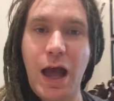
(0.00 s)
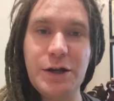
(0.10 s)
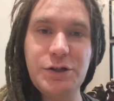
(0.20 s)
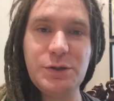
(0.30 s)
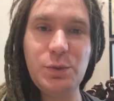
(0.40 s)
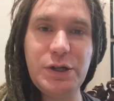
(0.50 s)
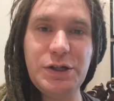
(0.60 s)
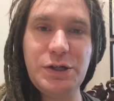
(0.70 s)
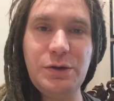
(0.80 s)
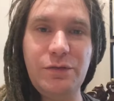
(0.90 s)
I just wanted
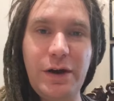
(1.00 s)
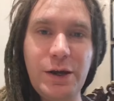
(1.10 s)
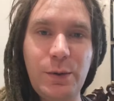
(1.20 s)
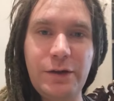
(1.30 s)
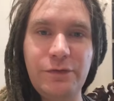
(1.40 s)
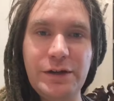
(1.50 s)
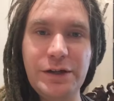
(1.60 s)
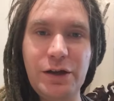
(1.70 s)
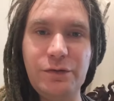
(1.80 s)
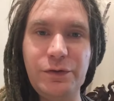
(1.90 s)
to do a very quick
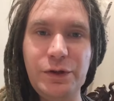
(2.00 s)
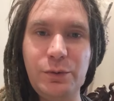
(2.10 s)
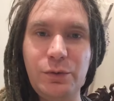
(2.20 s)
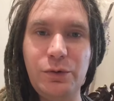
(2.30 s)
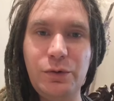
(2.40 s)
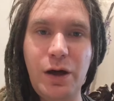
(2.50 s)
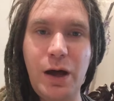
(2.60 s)
video for you all